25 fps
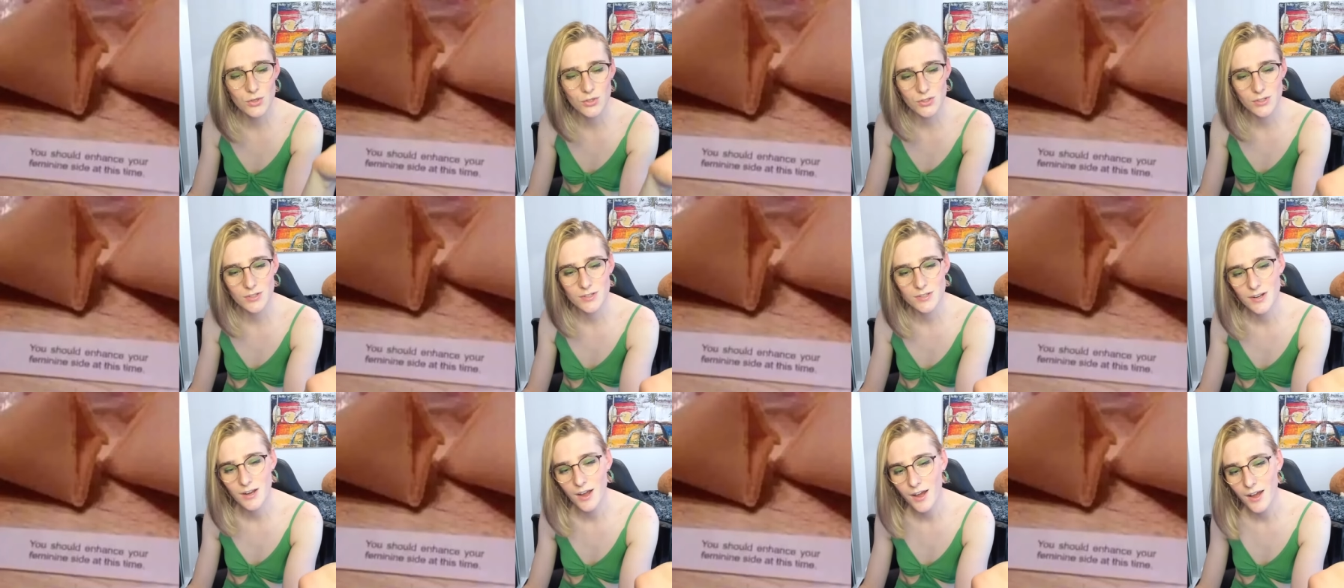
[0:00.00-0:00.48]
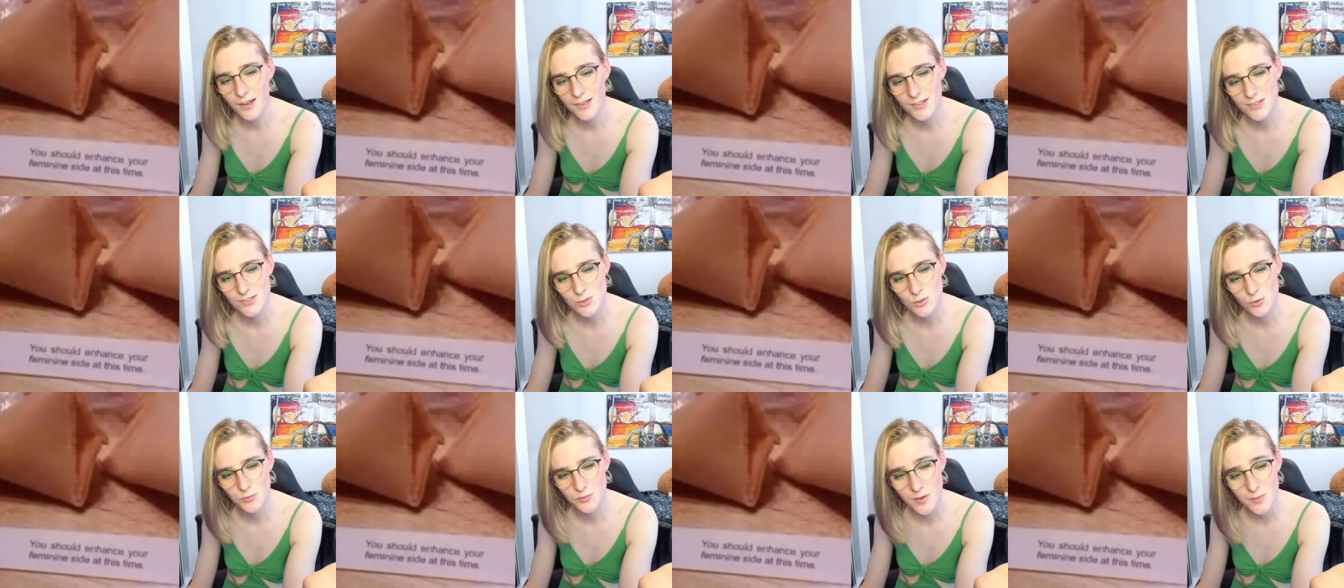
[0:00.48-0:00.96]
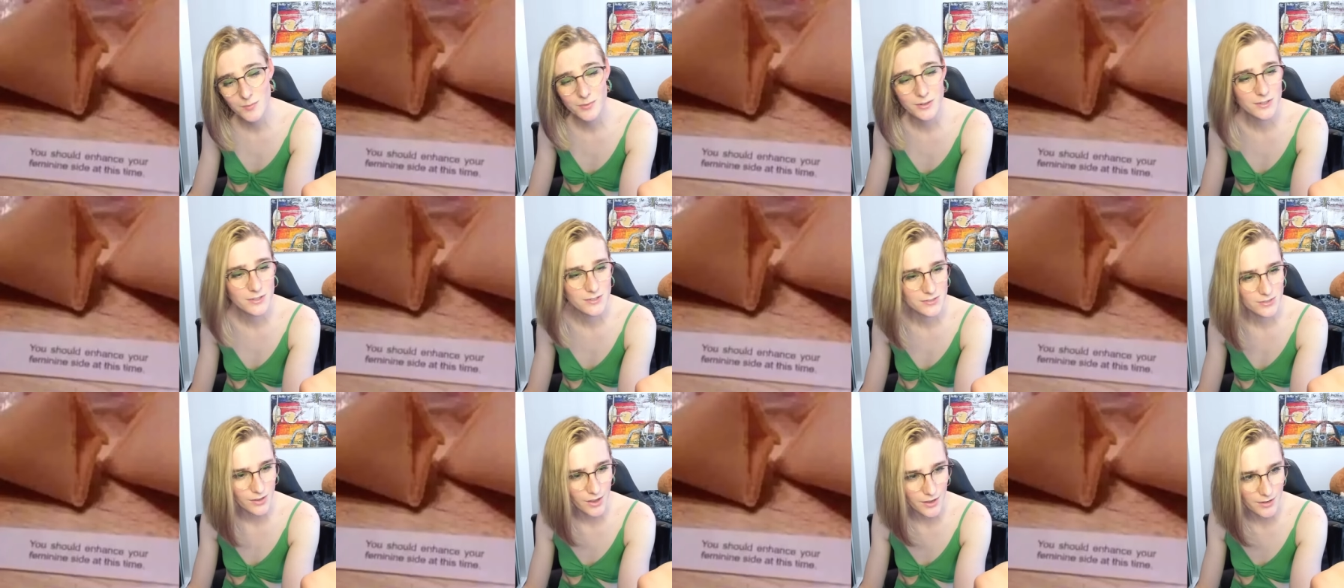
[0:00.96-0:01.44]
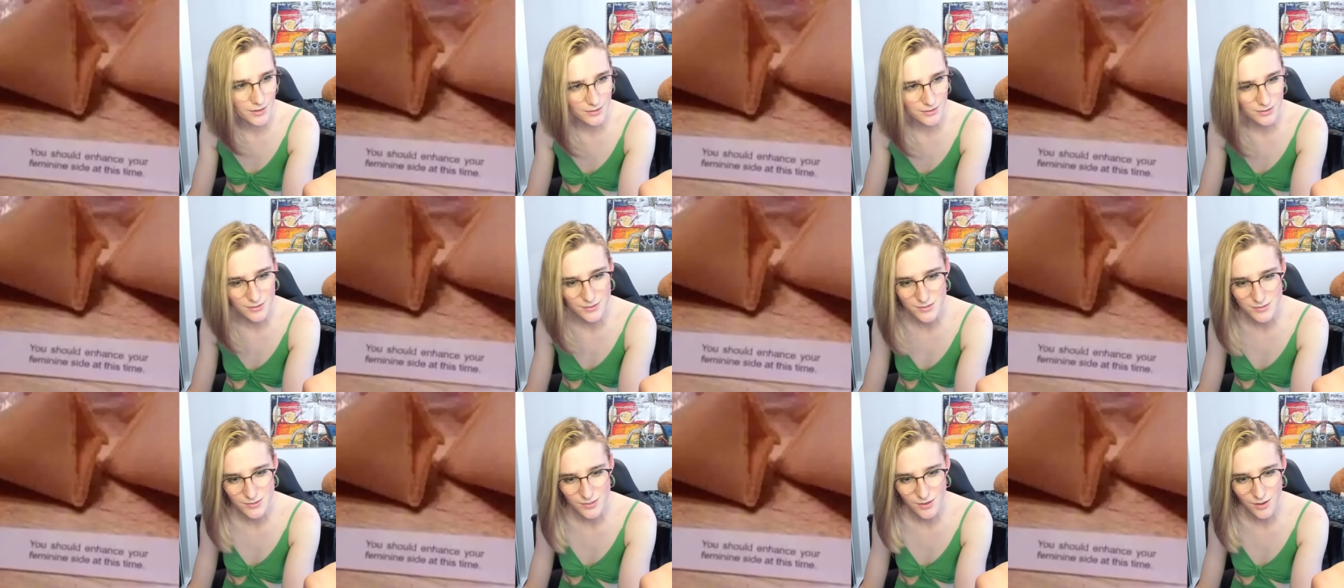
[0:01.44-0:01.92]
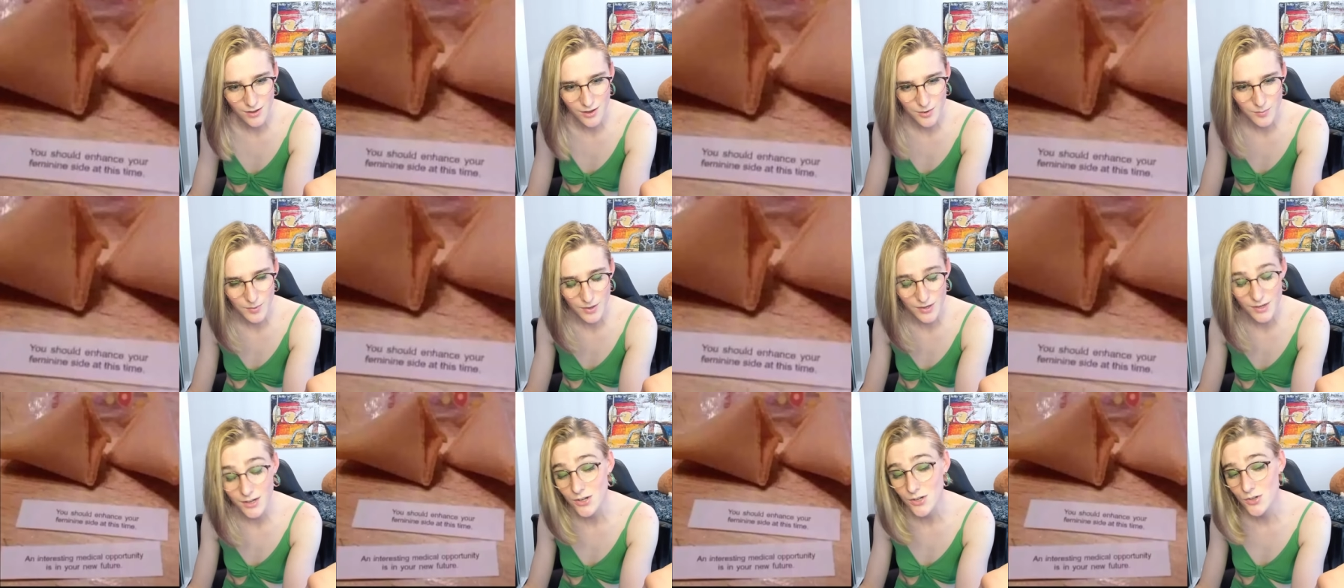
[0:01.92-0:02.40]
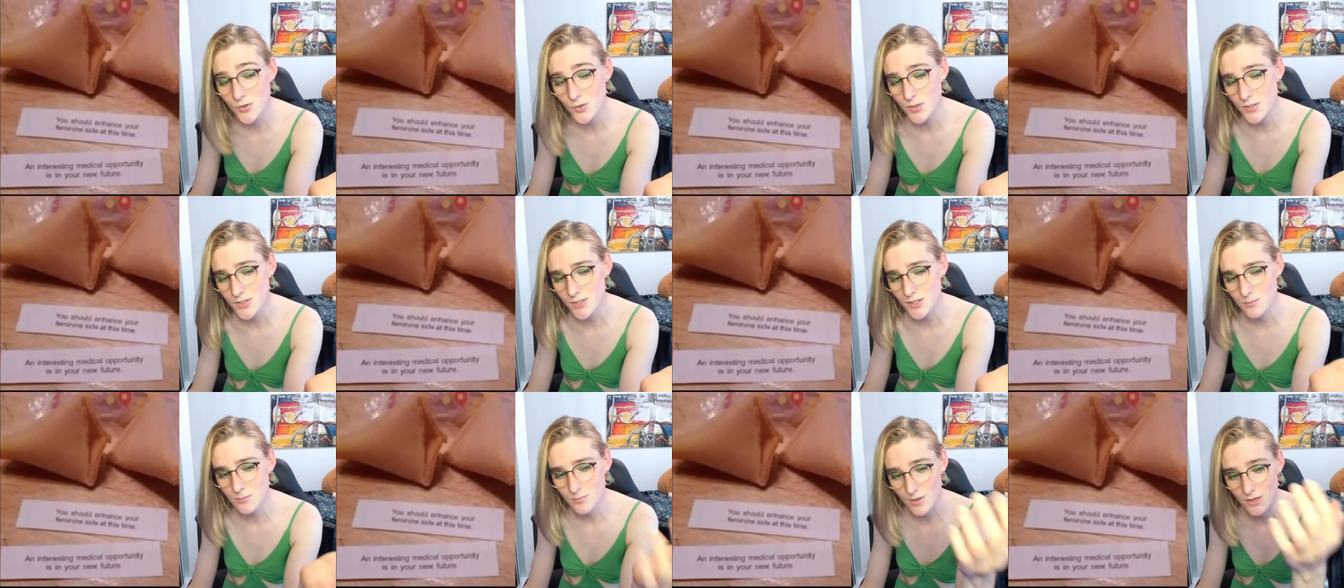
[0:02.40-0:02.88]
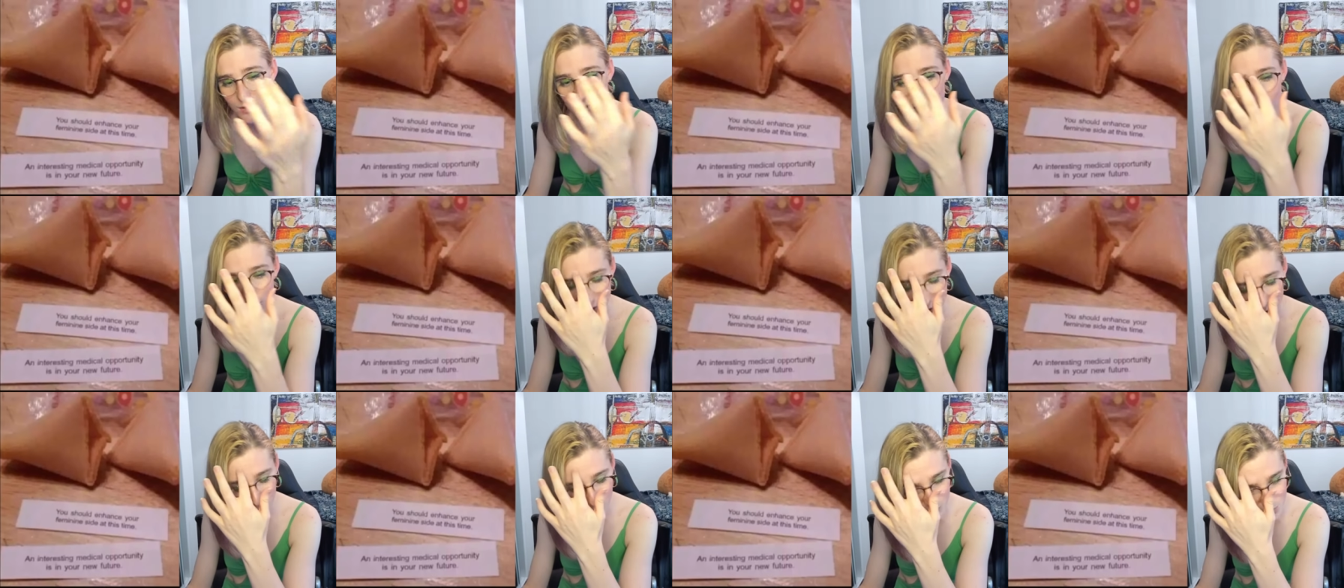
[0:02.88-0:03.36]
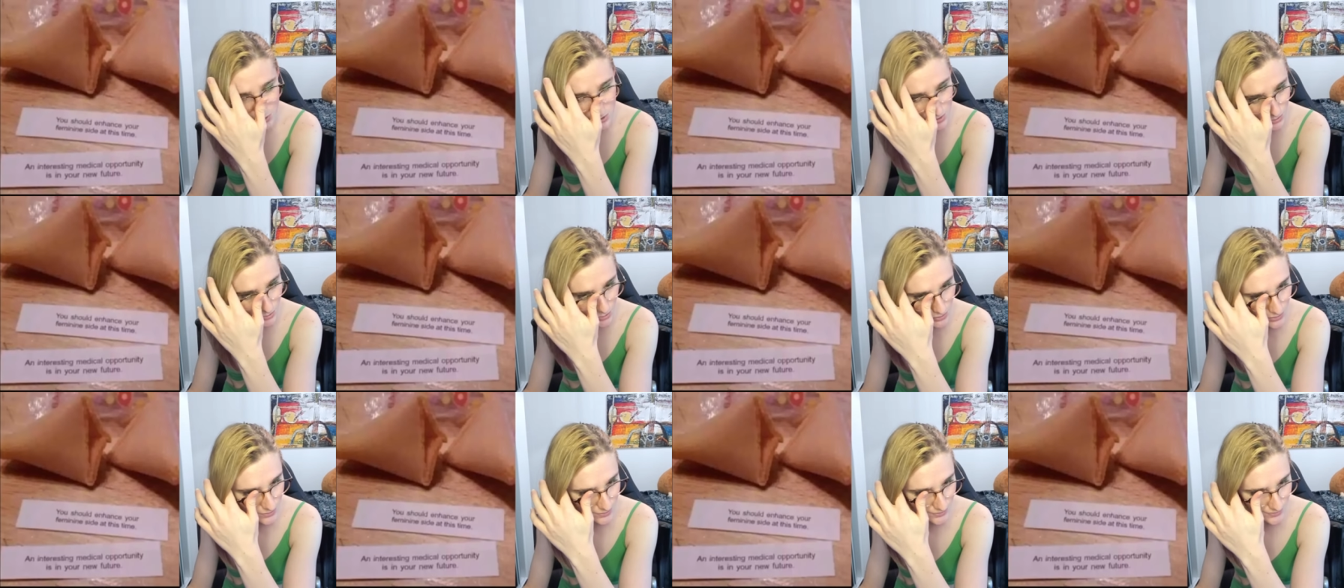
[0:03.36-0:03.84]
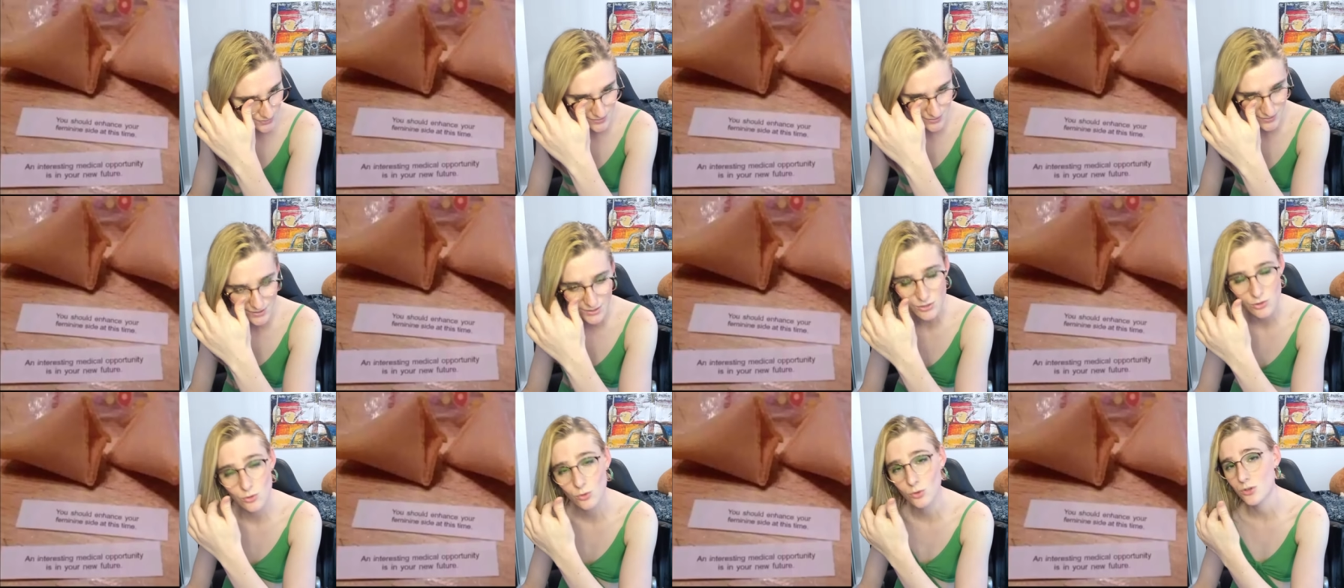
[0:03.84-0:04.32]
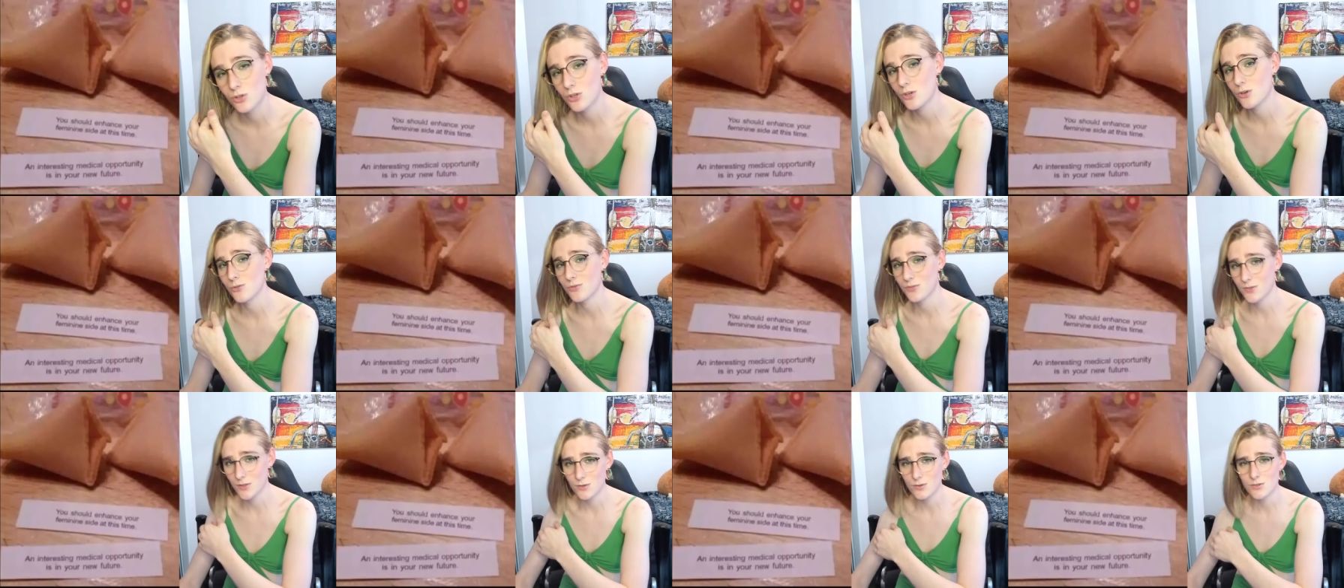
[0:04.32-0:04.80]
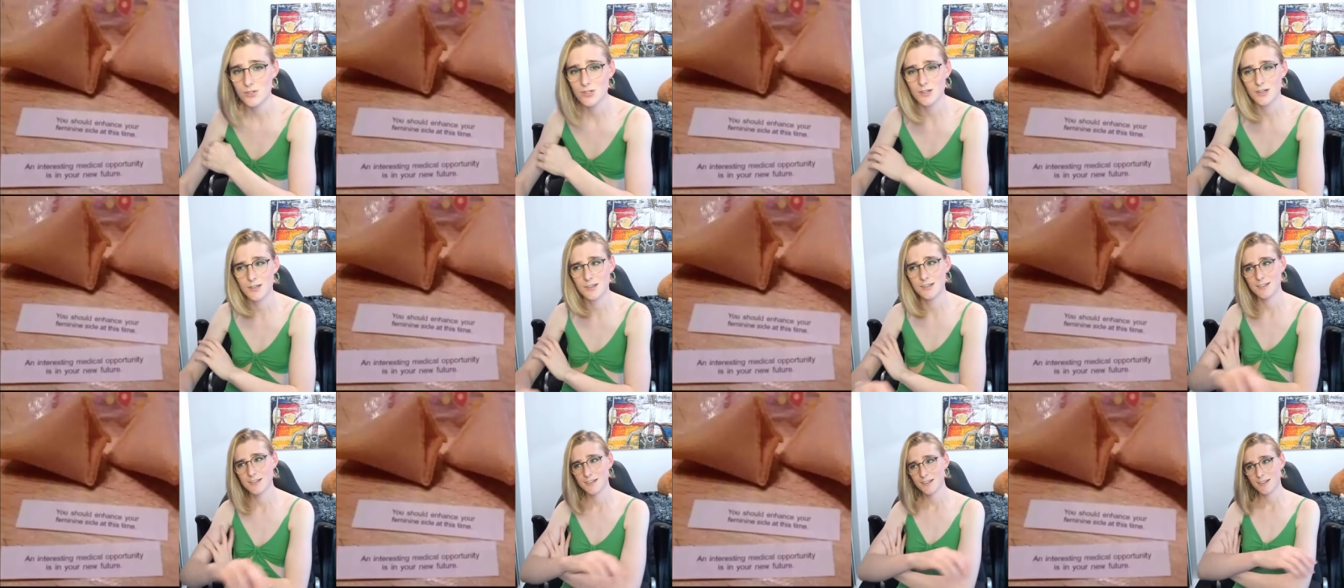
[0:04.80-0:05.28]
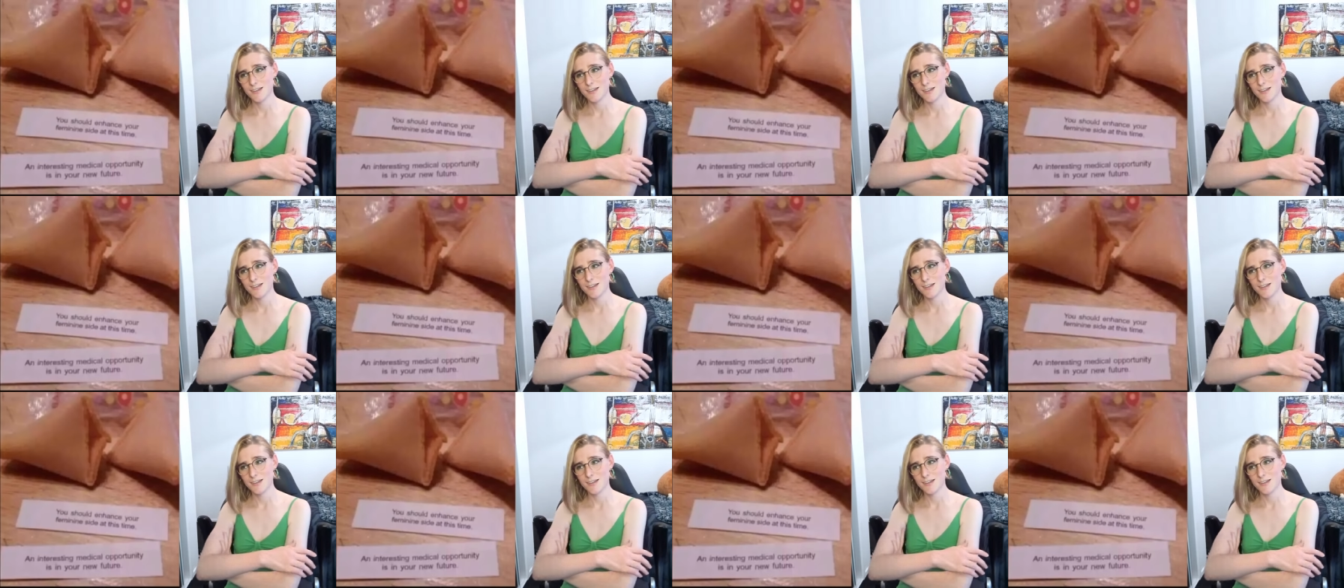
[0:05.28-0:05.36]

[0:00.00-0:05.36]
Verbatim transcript: should enhance your feminine side at this time. An interesting medical opportunity is in your new future.